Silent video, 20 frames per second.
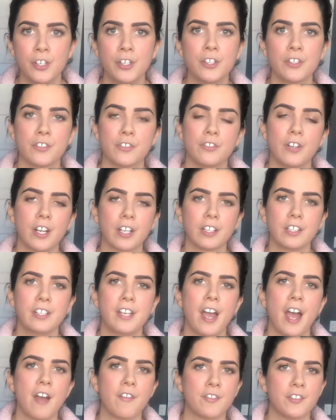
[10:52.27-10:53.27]
directly
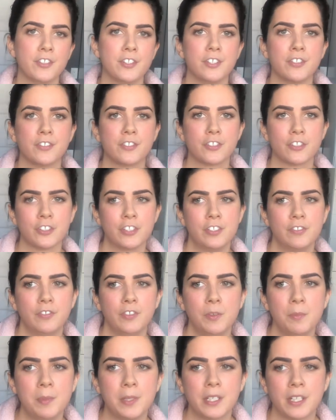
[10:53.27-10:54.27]
after your retrieval
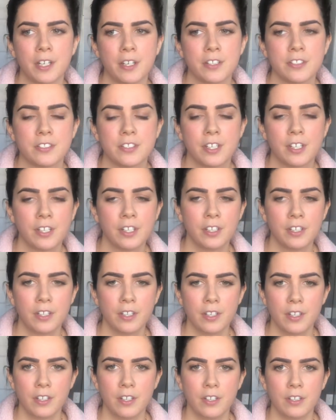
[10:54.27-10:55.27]
because
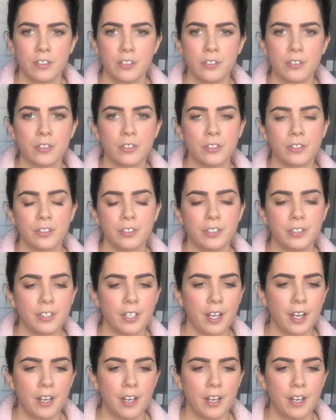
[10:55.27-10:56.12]
you could